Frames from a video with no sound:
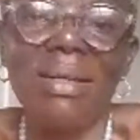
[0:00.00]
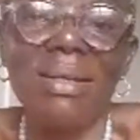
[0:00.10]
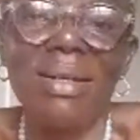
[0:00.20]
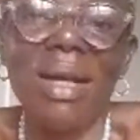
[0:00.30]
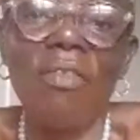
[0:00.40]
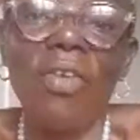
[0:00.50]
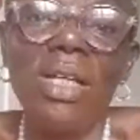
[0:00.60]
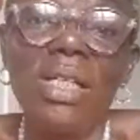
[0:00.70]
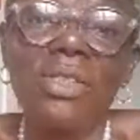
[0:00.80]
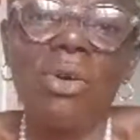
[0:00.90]
Caffeine
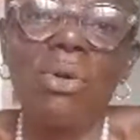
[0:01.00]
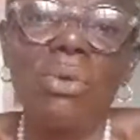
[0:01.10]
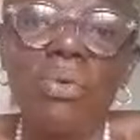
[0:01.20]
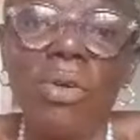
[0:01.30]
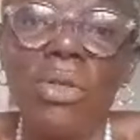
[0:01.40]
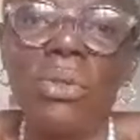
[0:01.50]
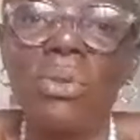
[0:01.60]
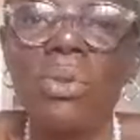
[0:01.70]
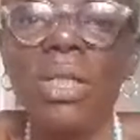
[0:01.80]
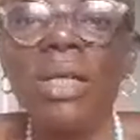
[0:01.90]
is not good for
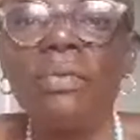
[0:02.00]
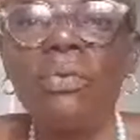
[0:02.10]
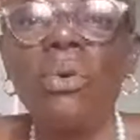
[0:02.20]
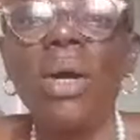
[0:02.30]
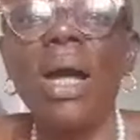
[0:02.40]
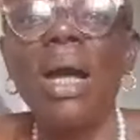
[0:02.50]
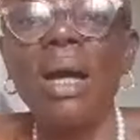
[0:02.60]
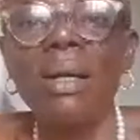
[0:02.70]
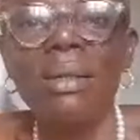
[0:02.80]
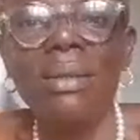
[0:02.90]
you if you are
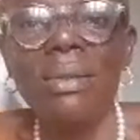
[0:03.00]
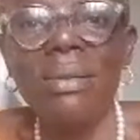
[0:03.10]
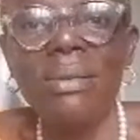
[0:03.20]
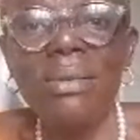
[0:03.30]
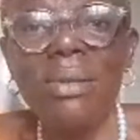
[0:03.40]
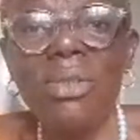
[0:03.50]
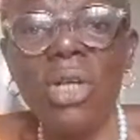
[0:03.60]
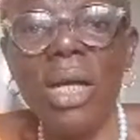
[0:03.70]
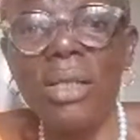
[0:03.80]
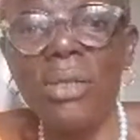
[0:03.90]

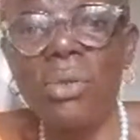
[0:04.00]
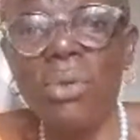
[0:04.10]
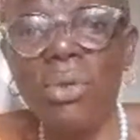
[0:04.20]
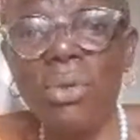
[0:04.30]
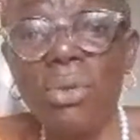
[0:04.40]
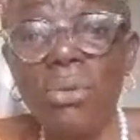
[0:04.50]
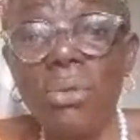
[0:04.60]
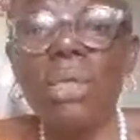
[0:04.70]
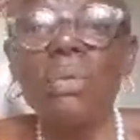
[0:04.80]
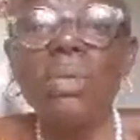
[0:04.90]
trying
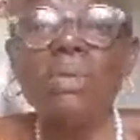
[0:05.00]
to deal